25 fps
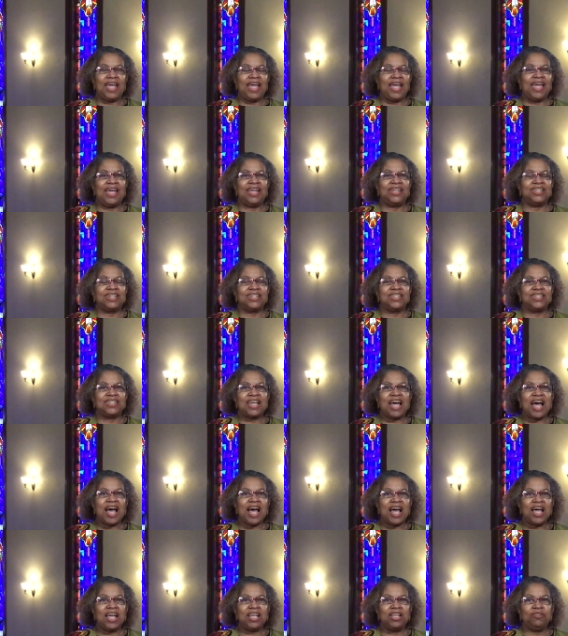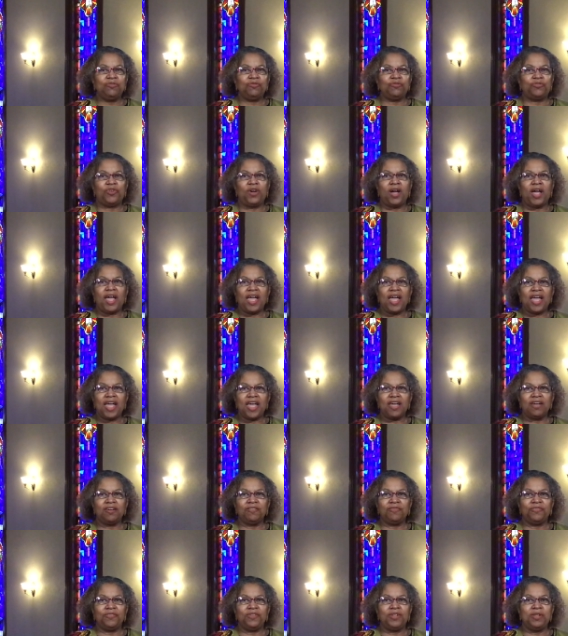and a time for
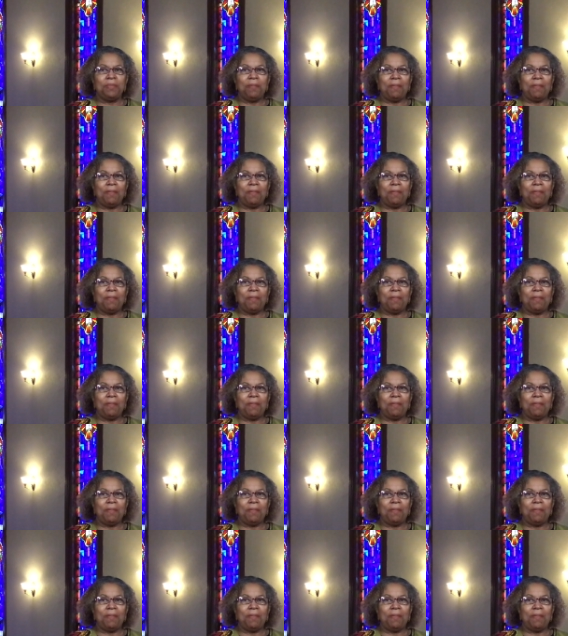every